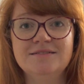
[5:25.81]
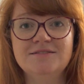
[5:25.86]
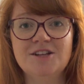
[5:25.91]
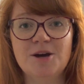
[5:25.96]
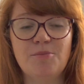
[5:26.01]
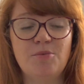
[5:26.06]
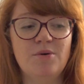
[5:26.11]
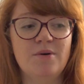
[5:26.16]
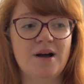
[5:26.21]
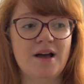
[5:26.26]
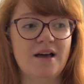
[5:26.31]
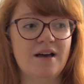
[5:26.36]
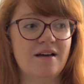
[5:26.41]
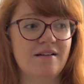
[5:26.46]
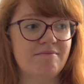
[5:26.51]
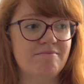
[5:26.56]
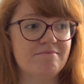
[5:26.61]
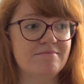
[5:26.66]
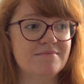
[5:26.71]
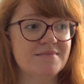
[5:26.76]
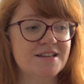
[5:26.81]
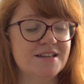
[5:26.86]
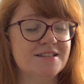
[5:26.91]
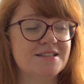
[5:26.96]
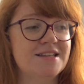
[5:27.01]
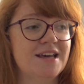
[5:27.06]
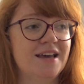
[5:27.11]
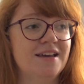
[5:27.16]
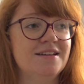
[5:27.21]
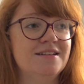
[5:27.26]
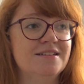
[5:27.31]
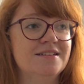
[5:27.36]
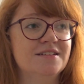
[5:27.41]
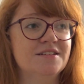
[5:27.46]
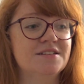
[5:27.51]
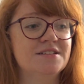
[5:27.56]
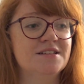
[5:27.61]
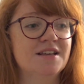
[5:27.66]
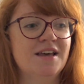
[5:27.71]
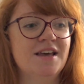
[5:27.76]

Tupperware containers.